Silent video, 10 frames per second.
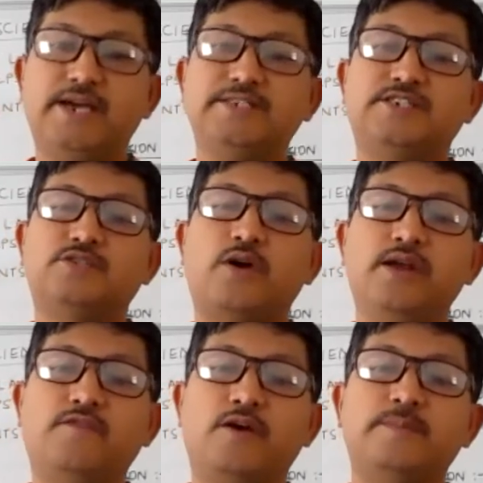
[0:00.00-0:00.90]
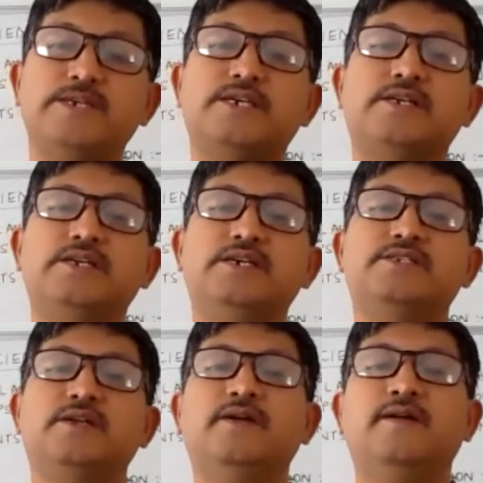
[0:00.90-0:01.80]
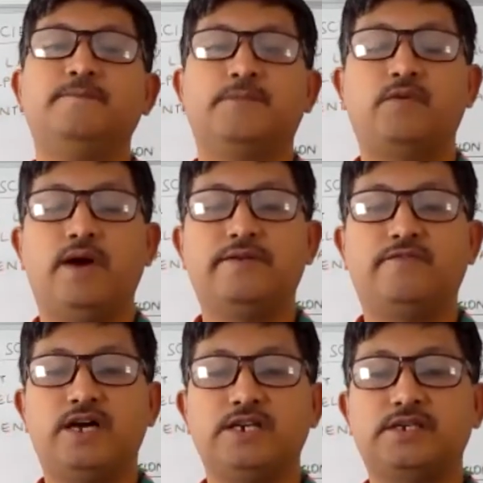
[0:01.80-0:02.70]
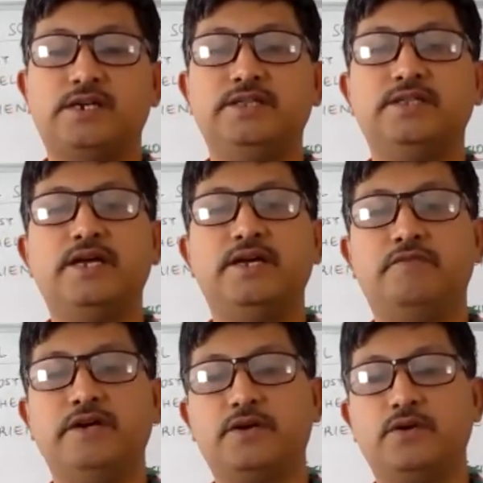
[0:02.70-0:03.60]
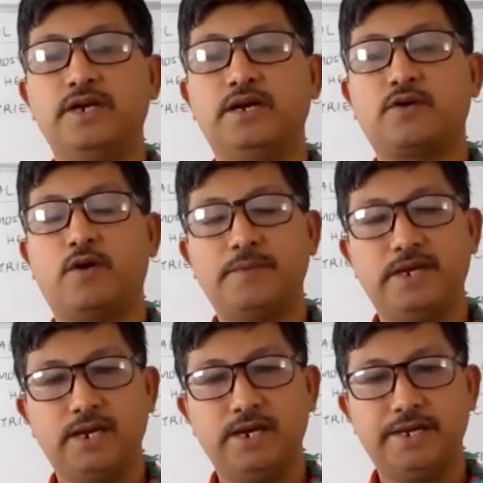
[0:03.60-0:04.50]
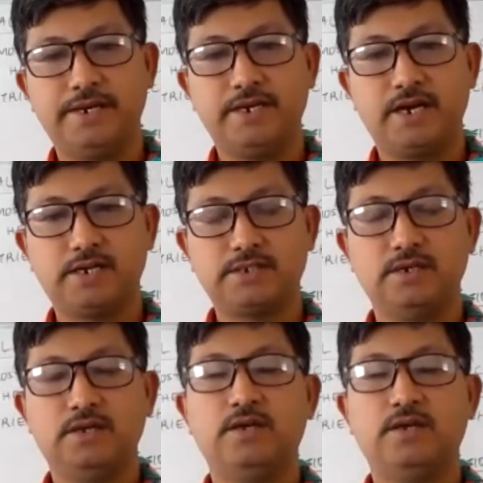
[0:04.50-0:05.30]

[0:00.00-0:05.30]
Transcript: Hence, soil formation is quite faster in the equatorial tropical areas